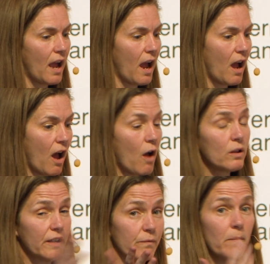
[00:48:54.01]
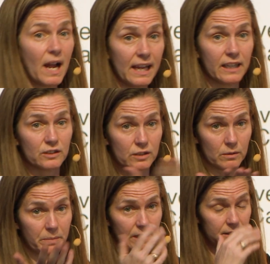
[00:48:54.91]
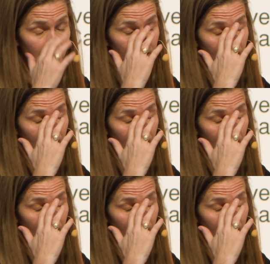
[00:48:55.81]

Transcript: will i will give my answer because I,